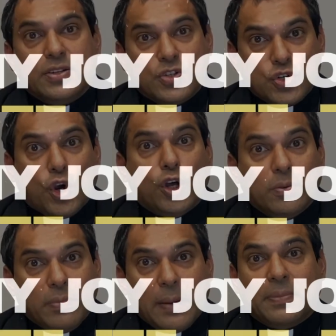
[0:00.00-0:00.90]
John
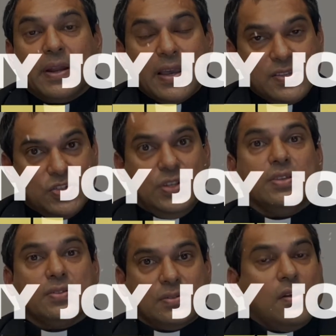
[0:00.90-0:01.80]
baptize
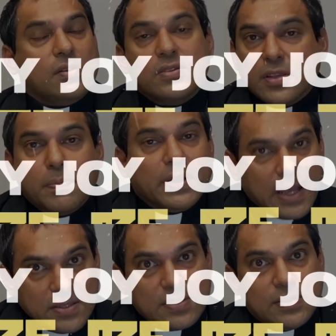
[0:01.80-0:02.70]
Jesus? The simple
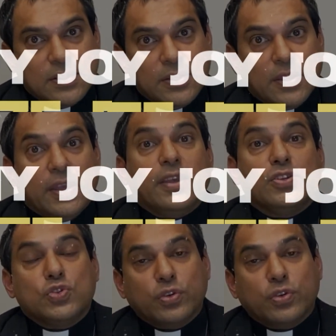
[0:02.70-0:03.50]
answer is to